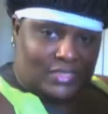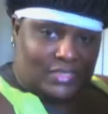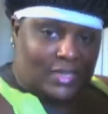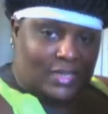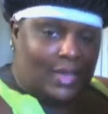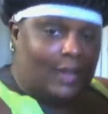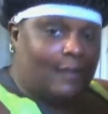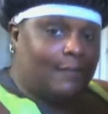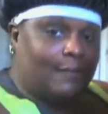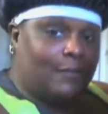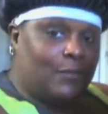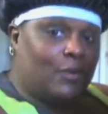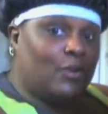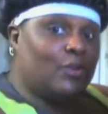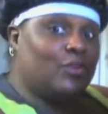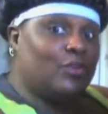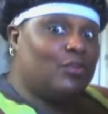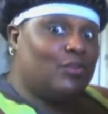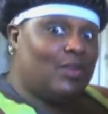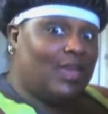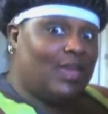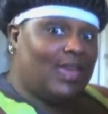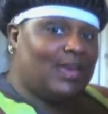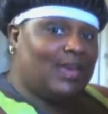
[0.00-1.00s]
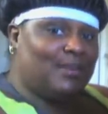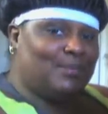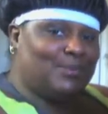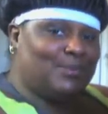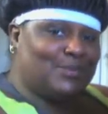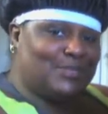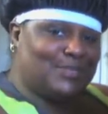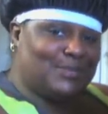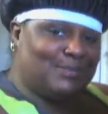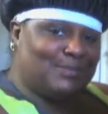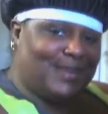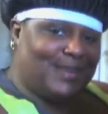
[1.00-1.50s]
see how far you can
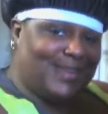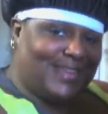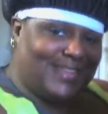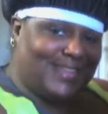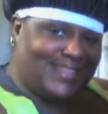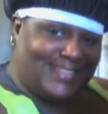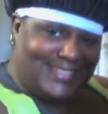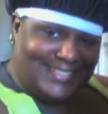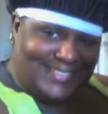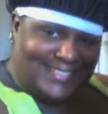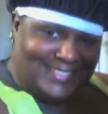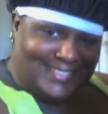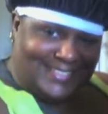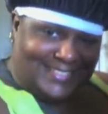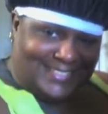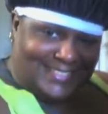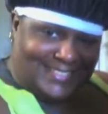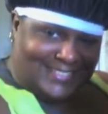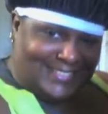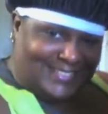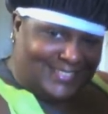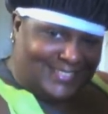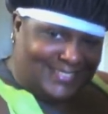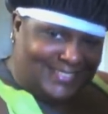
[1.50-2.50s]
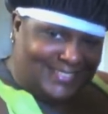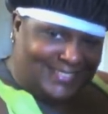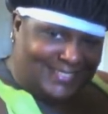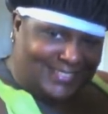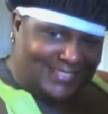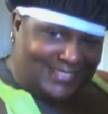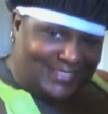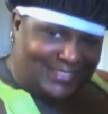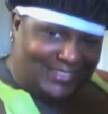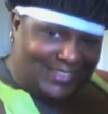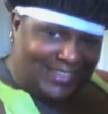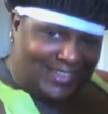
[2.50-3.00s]
push it back.
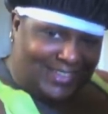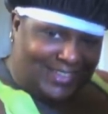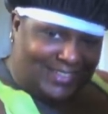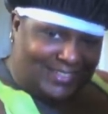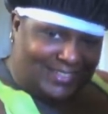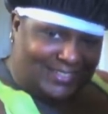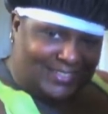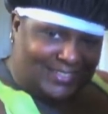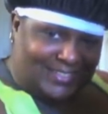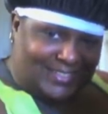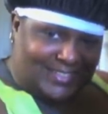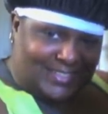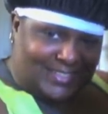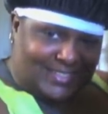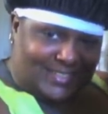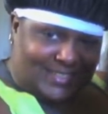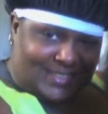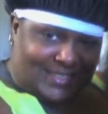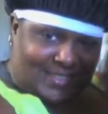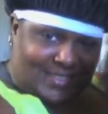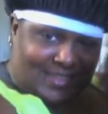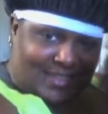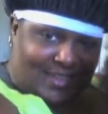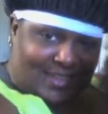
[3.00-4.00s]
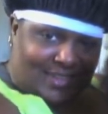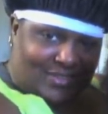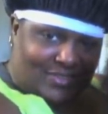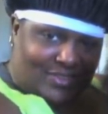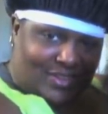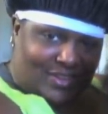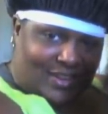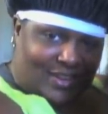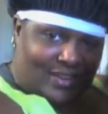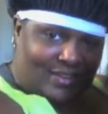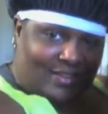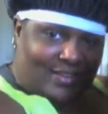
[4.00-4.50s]
So yeah, this is her
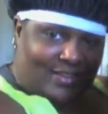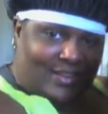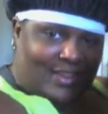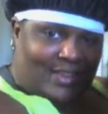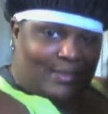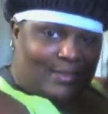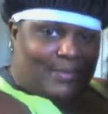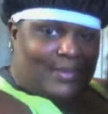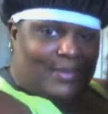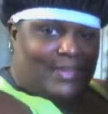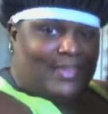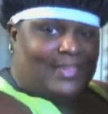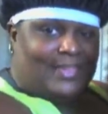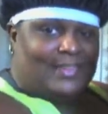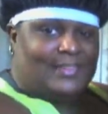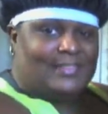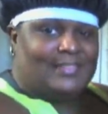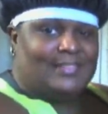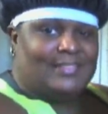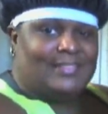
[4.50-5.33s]
natural hair man.